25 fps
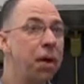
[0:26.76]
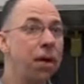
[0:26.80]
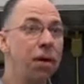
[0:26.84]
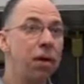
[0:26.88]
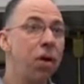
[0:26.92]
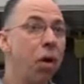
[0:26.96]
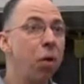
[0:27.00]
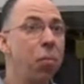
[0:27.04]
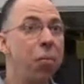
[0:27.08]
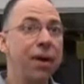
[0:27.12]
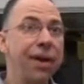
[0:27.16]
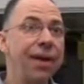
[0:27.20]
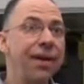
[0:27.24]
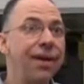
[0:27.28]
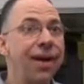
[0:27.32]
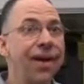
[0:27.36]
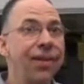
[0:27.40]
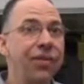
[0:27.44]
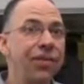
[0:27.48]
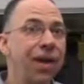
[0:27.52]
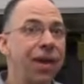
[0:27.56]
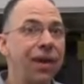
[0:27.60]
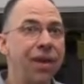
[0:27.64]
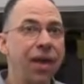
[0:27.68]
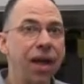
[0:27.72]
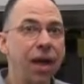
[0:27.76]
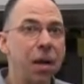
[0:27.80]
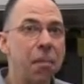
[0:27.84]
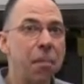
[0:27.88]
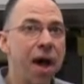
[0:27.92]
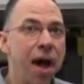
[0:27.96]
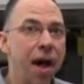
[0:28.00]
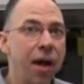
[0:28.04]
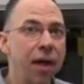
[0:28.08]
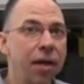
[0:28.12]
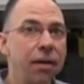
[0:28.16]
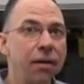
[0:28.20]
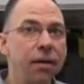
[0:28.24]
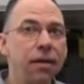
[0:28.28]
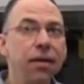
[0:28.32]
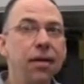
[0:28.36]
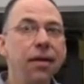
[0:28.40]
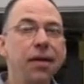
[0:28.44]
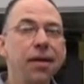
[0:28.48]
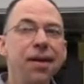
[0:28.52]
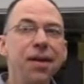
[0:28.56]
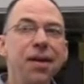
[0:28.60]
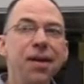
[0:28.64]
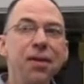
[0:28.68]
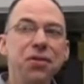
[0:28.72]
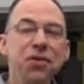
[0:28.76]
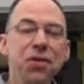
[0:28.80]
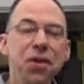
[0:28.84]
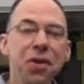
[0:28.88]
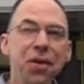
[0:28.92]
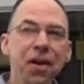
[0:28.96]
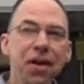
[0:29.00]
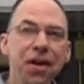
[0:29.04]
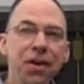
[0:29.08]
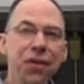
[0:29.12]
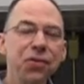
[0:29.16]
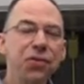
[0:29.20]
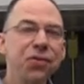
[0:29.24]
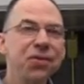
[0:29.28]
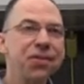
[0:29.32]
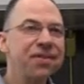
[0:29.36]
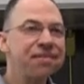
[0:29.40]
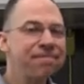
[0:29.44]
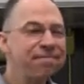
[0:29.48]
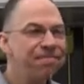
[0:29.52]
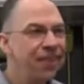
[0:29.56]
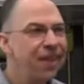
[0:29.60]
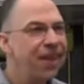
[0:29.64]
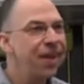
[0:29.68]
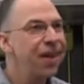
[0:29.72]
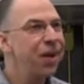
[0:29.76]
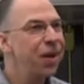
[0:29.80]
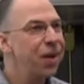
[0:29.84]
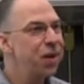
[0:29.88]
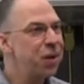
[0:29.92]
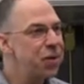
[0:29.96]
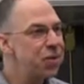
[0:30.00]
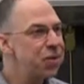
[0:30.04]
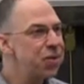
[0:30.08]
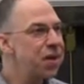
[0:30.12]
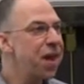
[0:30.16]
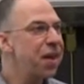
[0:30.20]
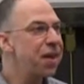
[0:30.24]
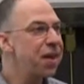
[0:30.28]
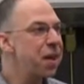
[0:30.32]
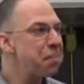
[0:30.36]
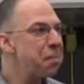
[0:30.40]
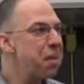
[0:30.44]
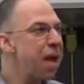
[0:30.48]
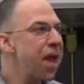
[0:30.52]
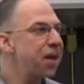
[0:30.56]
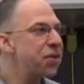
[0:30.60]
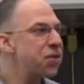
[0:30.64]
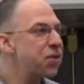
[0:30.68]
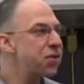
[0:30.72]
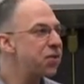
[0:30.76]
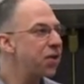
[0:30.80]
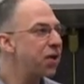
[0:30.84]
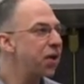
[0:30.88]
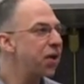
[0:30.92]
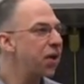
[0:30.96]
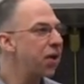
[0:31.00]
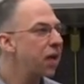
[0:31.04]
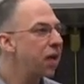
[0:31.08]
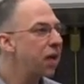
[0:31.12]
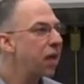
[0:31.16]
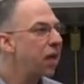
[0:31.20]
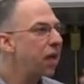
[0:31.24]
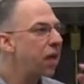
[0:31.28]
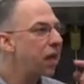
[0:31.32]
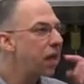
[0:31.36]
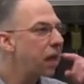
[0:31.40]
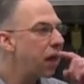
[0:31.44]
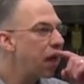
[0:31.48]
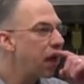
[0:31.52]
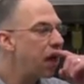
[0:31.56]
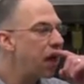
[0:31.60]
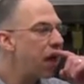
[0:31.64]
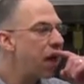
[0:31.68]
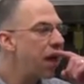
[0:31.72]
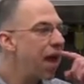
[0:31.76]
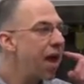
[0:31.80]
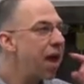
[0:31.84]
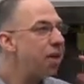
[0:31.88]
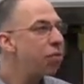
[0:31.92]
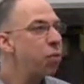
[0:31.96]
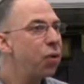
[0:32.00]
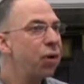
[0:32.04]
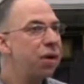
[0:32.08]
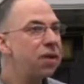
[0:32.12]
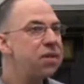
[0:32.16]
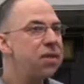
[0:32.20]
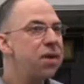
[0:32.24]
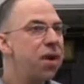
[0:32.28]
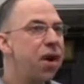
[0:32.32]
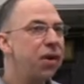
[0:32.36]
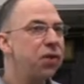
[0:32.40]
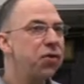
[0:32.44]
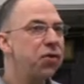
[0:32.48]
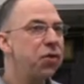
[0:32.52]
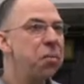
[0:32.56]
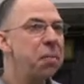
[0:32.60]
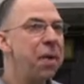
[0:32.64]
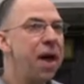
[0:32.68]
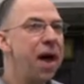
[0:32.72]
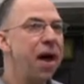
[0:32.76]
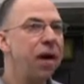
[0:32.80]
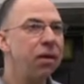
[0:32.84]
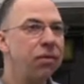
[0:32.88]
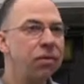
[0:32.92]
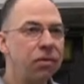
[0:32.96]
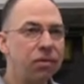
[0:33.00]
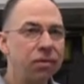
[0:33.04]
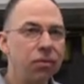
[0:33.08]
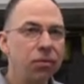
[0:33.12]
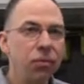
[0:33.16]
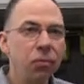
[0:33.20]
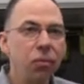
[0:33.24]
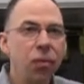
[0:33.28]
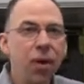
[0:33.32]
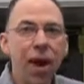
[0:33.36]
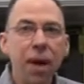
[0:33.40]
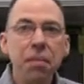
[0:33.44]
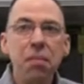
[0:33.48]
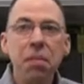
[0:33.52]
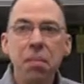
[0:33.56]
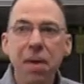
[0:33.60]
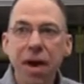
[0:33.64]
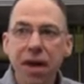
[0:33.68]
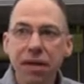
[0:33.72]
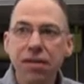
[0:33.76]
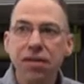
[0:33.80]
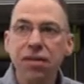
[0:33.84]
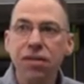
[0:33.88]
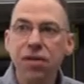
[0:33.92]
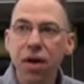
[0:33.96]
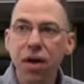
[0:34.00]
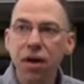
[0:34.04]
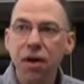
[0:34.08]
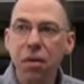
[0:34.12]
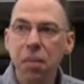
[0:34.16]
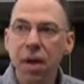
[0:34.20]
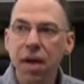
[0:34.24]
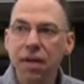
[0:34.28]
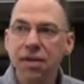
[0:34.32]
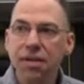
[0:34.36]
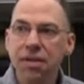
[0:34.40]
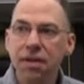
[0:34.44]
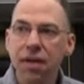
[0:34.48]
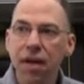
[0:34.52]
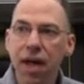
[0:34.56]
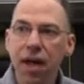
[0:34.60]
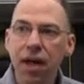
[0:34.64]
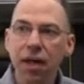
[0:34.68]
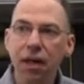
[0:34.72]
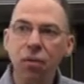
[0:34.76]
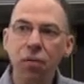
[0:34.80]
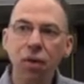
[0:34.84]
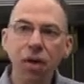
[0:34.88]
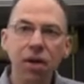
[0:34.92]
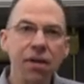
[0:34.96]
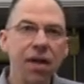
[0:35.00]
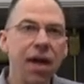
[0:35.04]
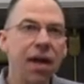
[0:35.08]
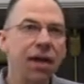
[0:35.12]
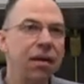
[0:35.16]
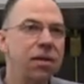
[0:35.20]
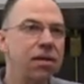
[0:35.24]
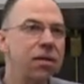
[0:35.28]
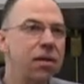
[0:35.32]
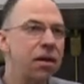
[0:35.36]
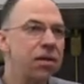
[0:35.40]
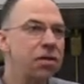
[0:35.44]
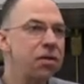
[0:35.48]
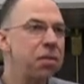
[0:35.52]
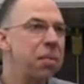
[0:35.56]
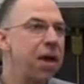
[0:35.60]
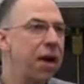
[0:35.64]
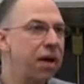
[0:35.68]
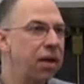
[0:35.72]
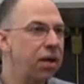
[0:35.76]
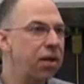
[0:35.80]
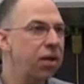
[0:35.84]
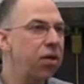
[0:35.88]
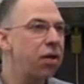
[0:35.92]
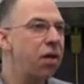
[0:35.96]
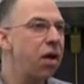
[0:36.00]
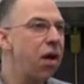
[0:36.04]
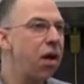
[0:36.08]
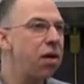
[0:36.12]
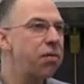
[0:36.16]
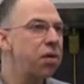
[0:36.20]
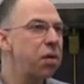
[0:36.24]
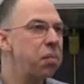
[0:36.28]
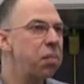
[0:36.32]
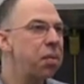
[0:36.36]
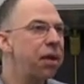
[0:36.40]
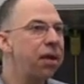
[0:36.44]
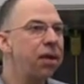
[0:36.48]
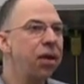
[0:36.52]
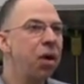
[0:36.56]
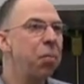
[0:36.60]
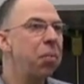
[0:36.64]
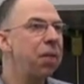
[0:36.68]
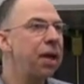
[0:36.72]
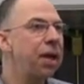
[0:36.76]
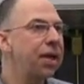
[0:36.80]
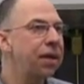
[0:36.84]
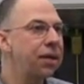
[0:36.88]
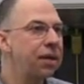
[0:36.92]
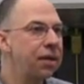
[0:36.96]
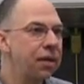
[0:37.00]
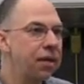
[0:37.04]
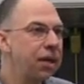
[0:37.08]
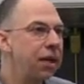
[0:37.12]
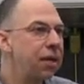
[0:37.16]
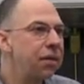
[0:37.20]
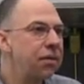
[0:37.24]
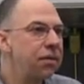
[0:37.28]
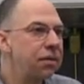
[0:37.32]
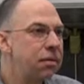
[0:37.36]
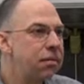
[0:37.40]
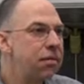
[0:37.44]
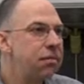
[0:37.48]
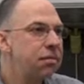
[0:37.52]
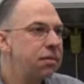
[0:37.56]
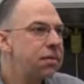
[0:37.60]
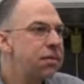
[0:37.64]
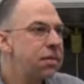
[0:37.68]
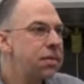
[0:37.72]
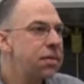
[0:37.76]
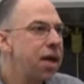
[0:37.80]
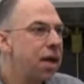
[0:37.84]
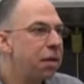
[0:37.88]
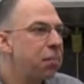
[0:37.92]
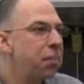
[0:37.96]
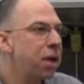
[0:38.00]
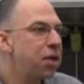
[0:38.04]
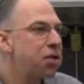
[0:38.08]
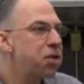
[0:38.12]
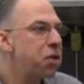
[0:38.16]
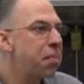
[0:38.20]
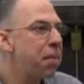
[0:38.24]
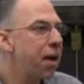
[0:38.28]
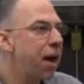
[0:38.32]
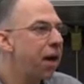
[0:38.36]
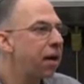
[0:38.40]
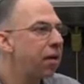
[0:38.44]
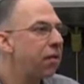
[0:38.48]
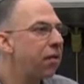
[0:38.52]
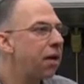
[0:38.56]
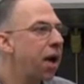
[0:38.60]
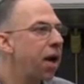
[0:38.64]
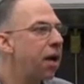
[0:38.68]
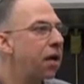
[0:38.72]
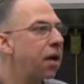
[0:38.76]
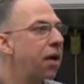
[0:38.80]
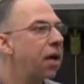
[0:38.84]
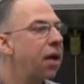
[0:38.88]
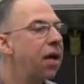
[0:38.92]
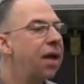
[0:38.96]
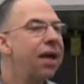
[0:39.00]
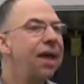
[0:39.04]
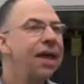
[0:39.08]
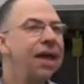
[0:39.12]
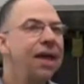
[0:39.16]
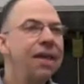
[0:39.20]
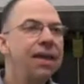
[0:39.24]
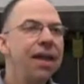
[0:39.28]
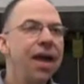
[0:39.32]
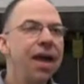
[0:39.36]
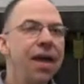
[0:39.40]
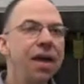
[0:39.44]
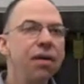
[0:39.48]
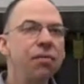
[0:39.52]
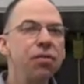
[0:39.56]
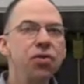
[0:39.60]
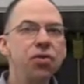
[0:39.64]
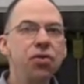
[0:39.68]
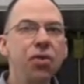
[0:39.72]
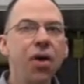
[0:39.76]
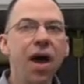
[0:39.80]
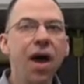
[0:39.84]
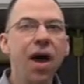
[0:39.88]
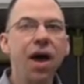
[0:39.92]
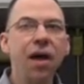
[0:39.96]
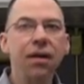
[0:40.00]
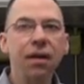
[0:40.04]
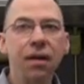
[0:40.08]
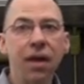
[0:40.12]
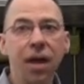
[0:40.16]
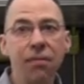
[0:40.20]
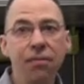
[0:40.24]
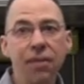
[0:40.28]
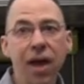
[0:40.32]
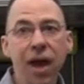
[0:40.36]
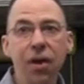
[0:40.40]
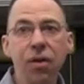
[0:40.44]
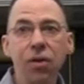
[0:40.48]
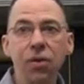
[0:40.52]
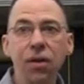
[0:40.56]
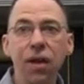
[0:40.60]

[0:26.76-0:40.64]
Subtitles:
but nobody does anything about it. So here's how that matches here. Everyone talks about what I'm about to talk about tonight and what Dinah talks about here at Harvard, but nobody can done much about it, right? They have not